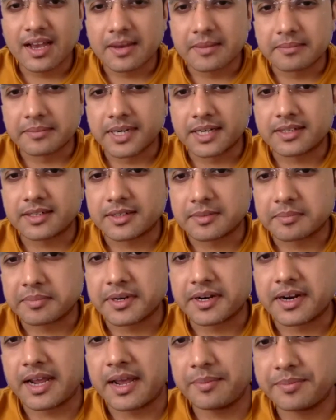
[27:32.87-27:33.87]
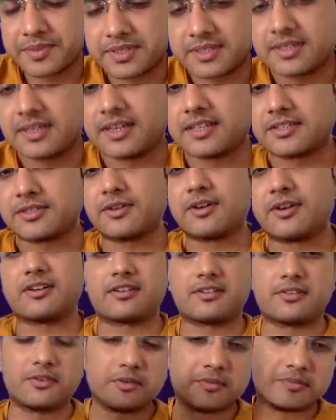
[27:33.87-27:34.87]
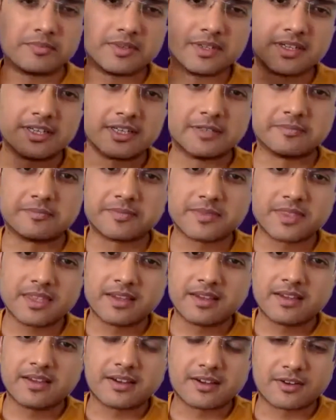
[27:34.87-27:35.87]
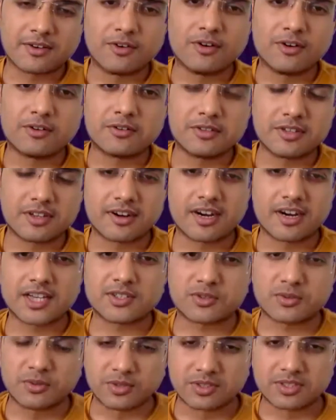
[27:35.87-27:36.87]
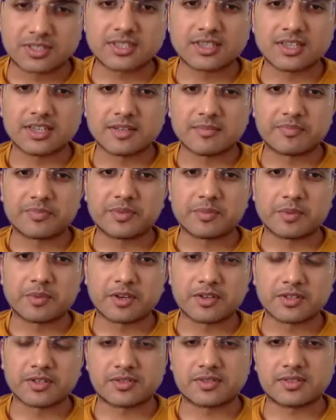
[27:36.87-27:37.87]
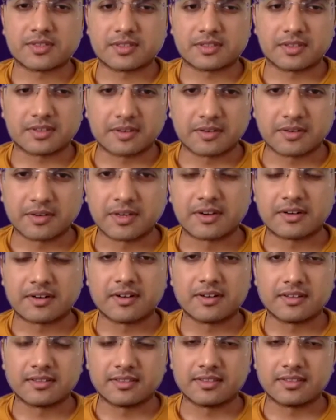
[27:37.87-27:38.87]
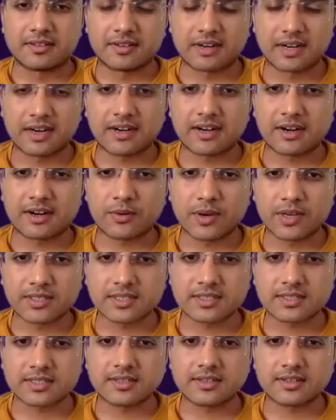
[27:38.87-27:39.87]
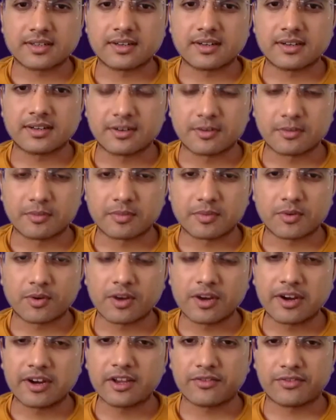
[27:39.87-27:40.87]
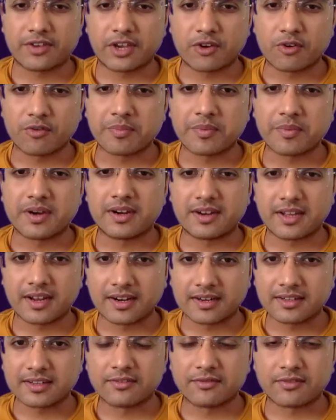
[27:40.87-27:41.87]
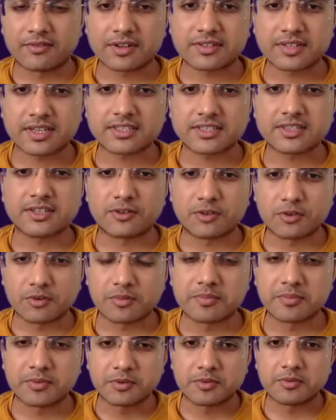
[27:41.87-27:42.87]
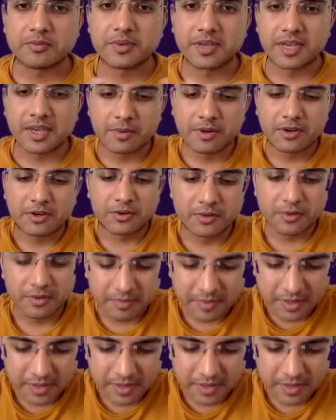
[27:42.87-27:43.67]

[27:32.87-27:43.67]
but perhaps it has not gone to the grassroots because cricket requires a certain quality of equipment and infrastructure to be able to